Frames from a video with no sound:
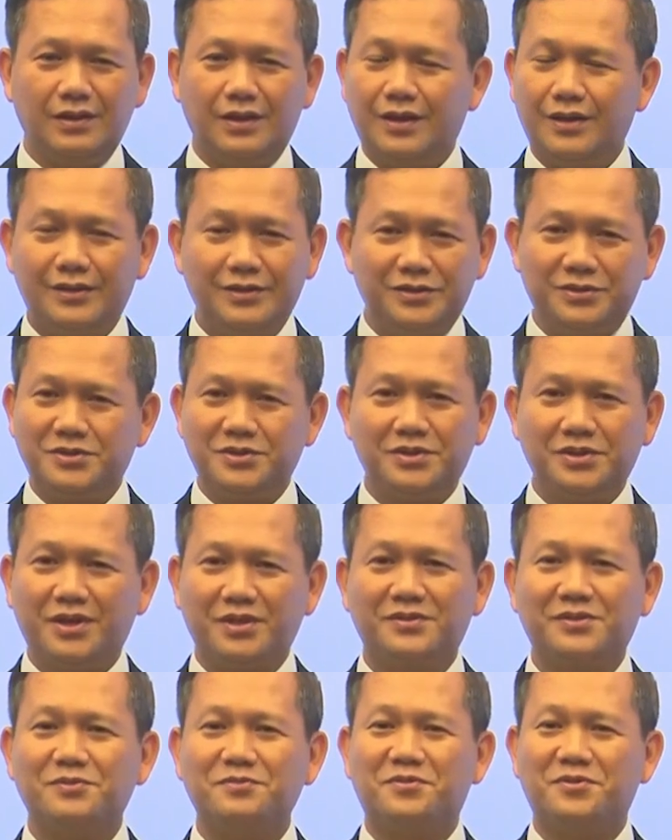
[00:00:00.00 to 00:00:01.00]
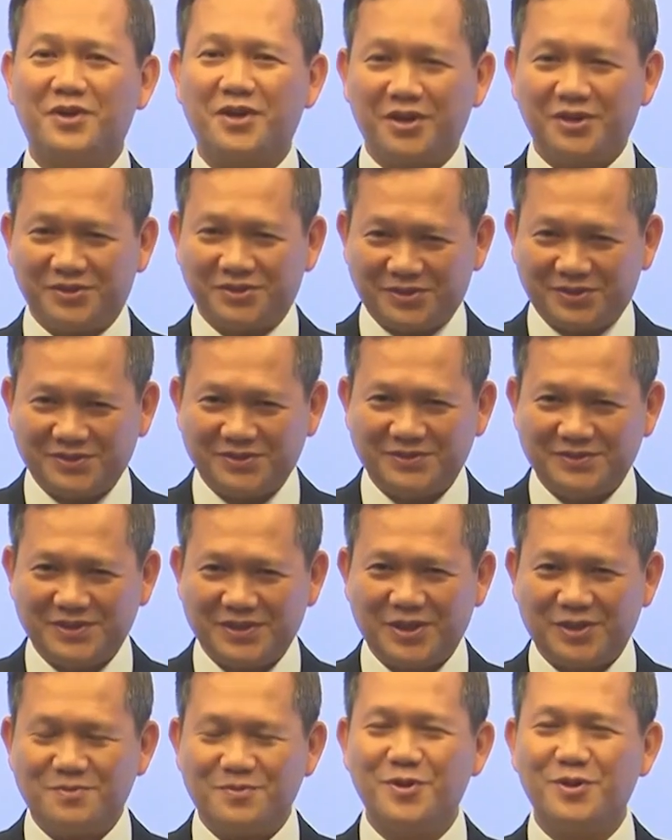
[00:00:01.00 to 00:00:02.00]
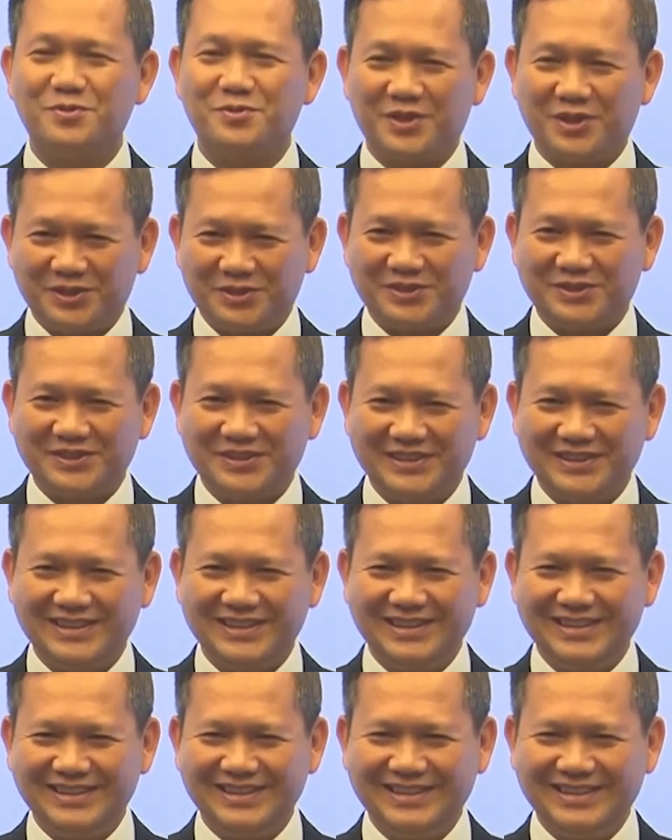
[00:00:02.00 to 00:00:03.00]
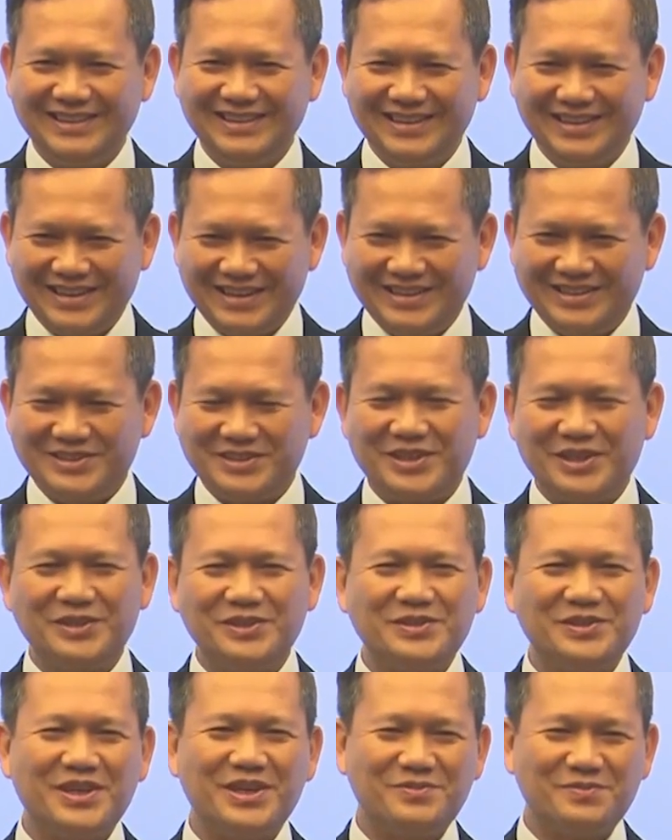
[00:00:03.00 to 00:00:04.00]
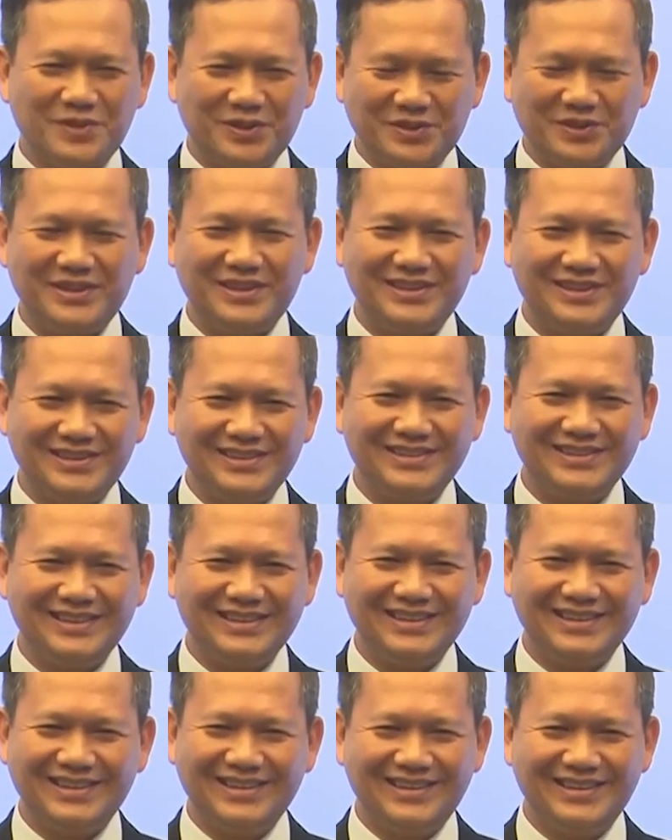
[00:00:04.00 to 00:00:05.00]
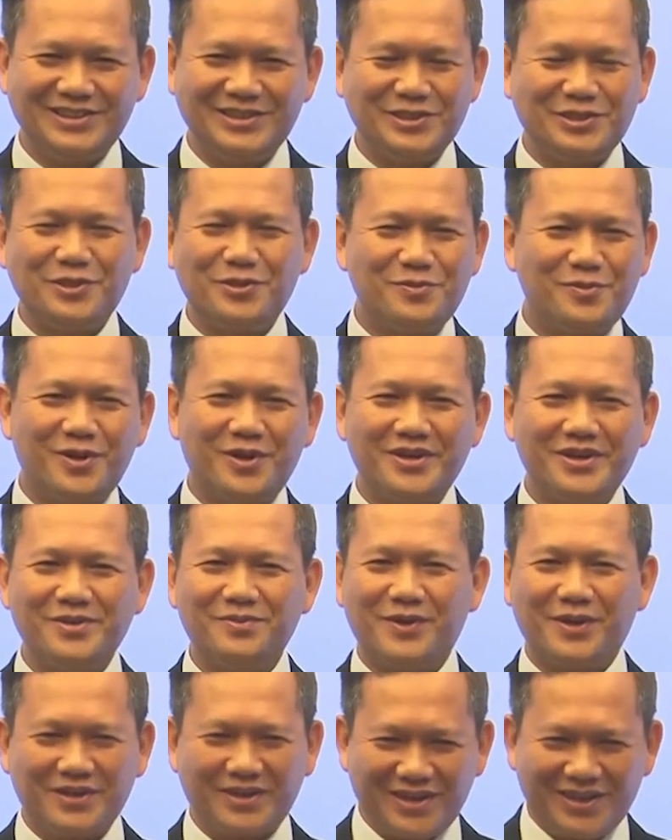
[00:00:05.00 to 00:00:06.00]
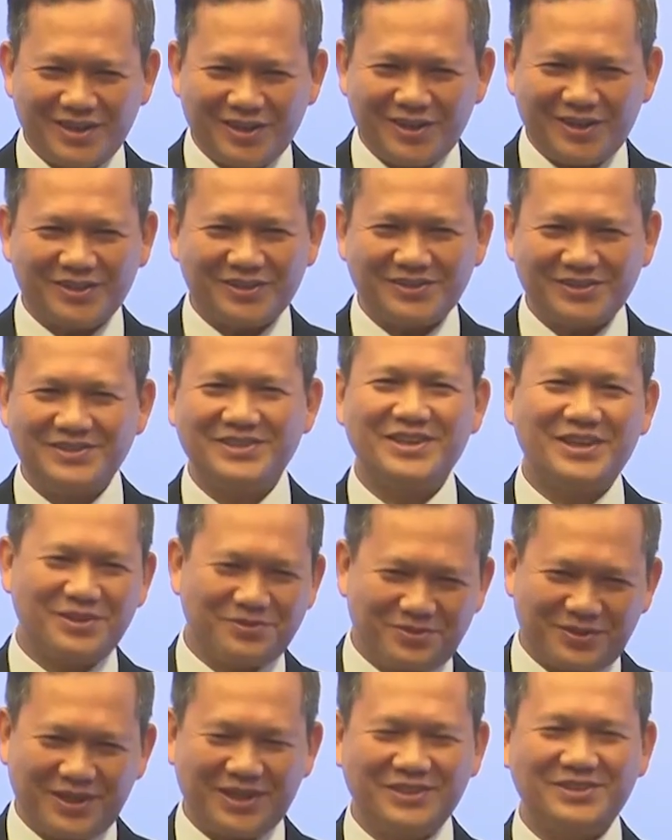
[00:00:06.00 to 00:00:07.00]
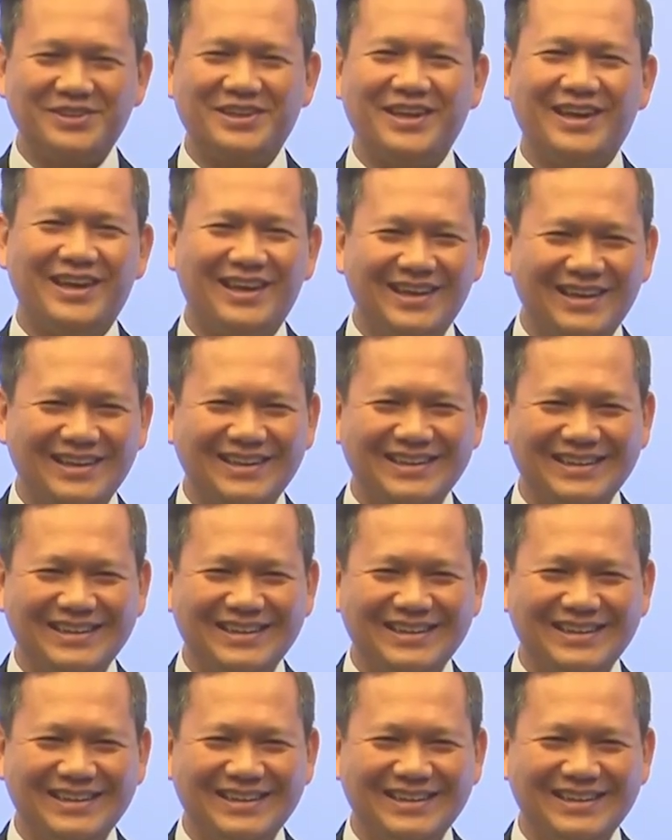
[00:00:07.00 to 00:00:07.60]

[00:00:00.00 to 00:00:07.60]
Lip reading: At least you have some friends, you have more friends, and you go to Cambodia. You don't worry about get lost. You have friends there.